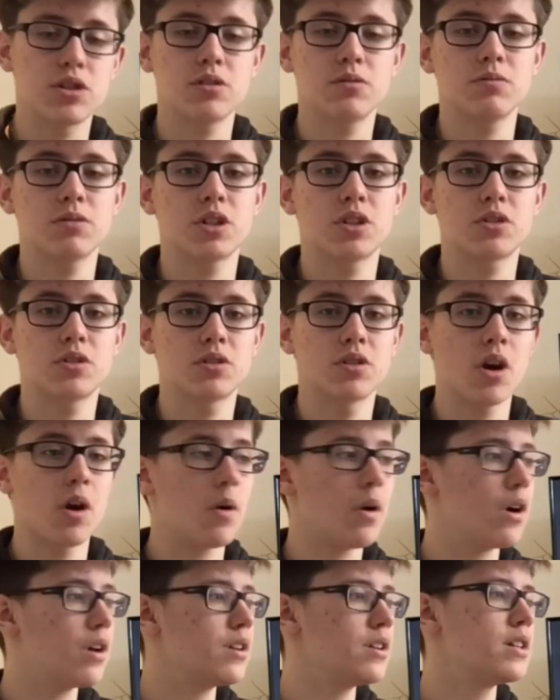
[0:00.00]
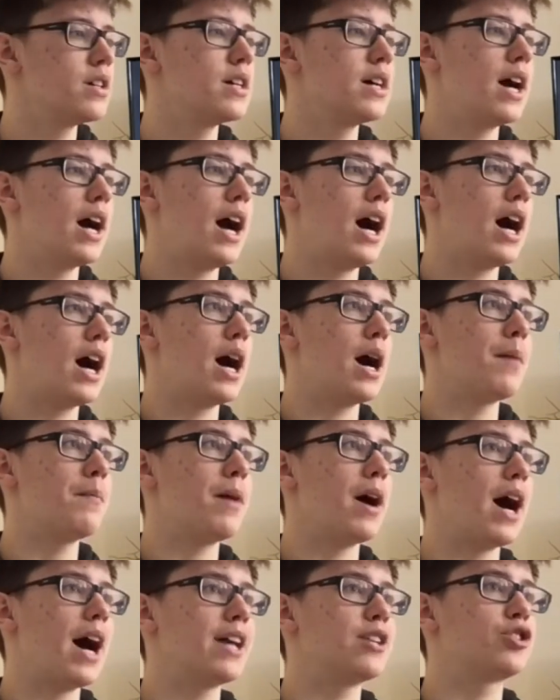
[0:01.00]
can go on.
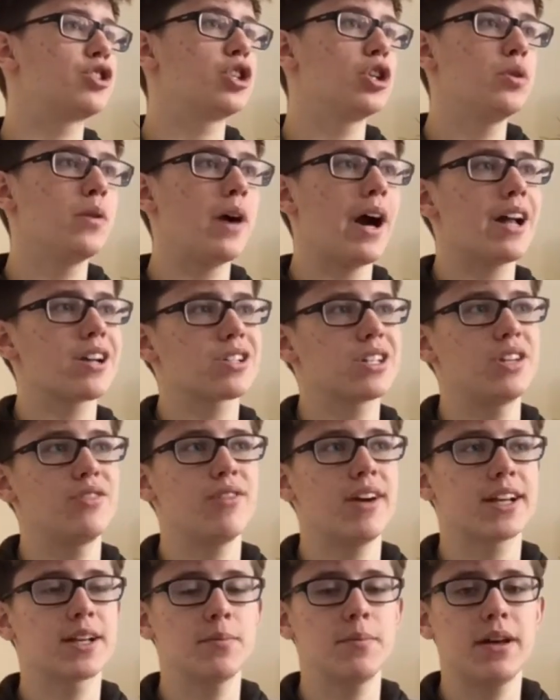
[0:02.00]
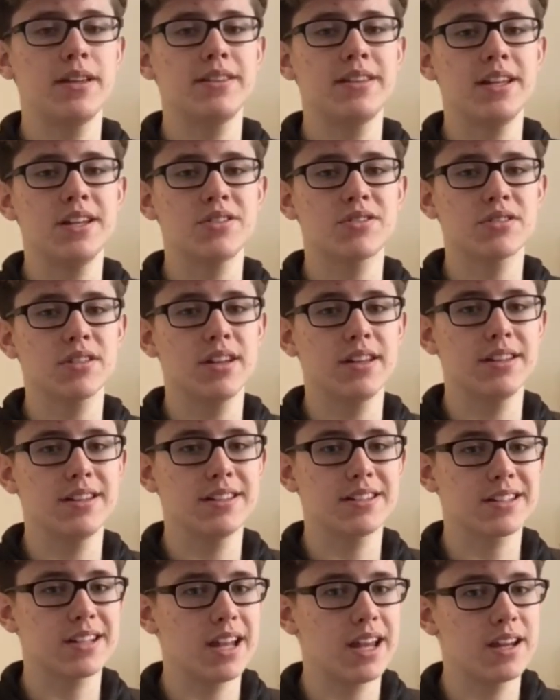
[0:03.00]
I do actually recommend this.
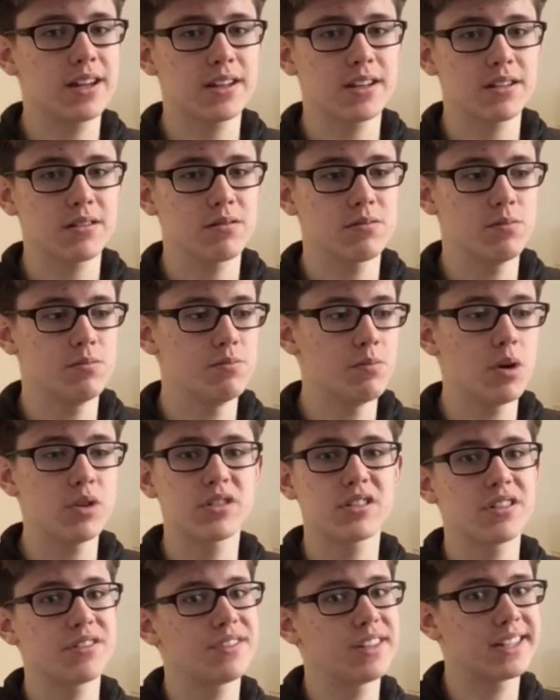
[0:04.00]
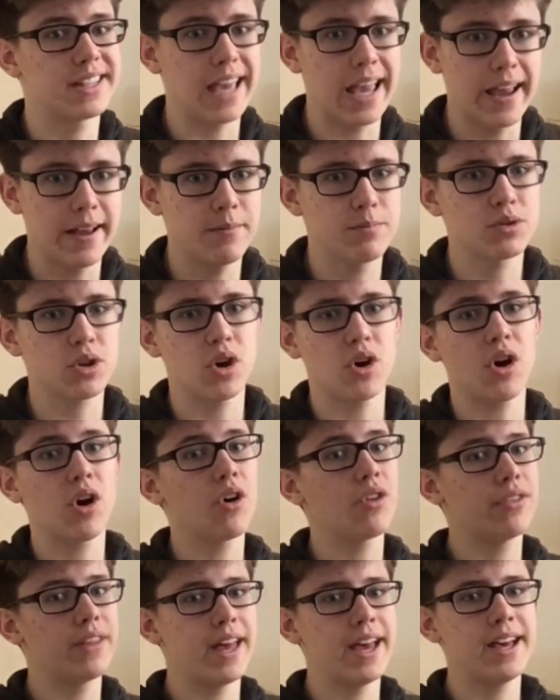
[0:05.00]
It's like most of the games are
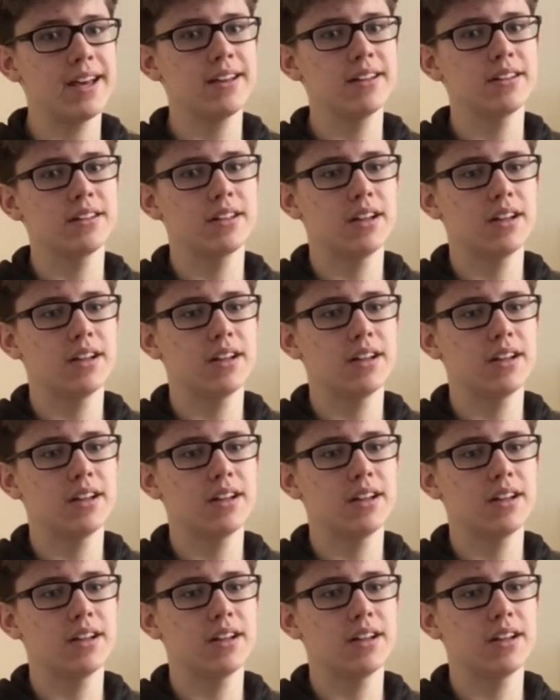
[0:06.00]
on there.